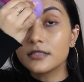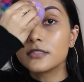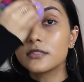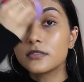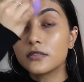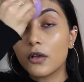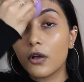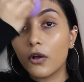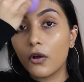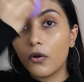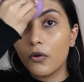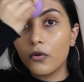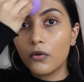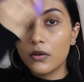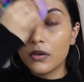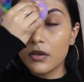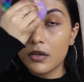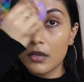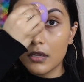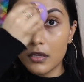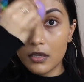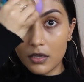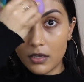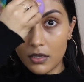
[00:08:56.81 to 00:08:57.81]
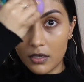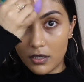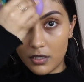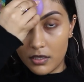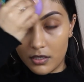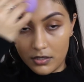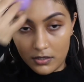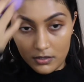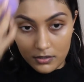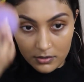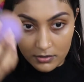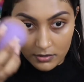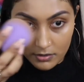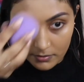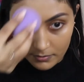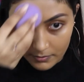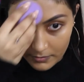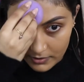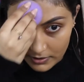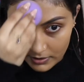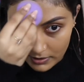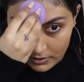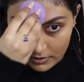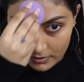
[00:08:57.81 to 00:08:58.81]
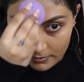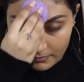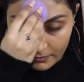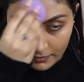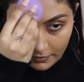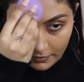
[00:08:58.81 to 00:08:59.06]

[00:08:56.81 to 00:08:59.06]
so I'm gonna get my